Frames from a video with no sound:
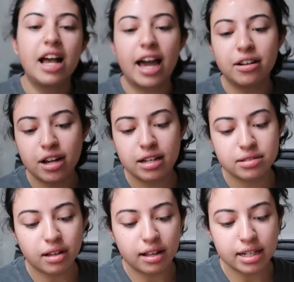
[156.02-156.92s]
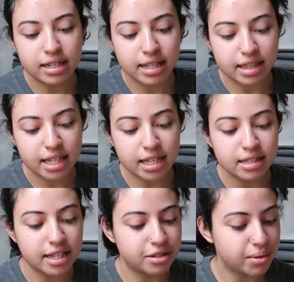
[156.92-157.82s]
I don't know how tall it is. I think
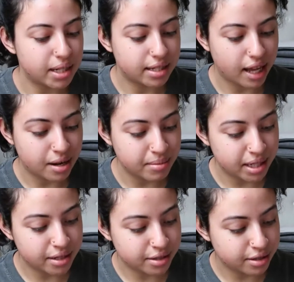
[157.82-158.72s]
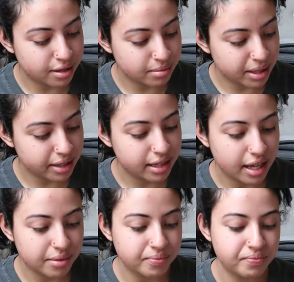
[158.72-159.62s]
it's like 20 centimeters or something like
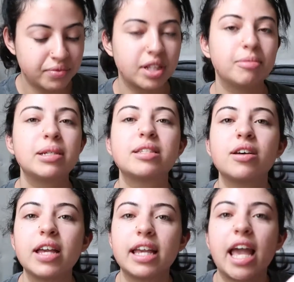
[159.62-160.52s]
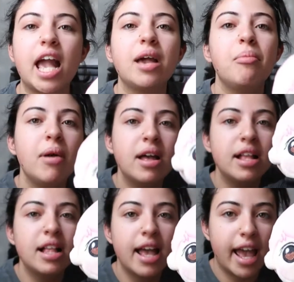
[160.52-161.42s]
that. But so it came,
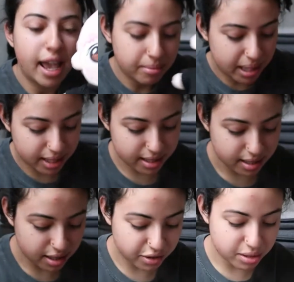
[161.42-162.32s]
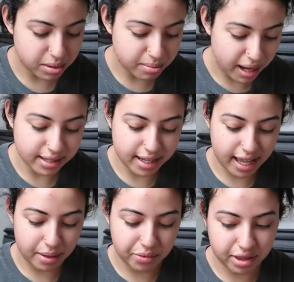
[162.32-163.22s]
and because it's a Christmas box, it
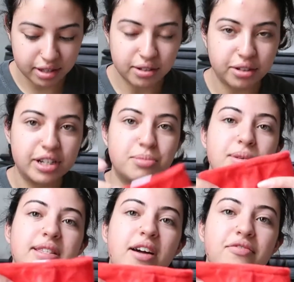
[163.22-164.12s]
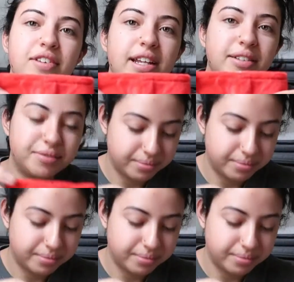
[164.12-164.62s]
came with a little Christmas outfit.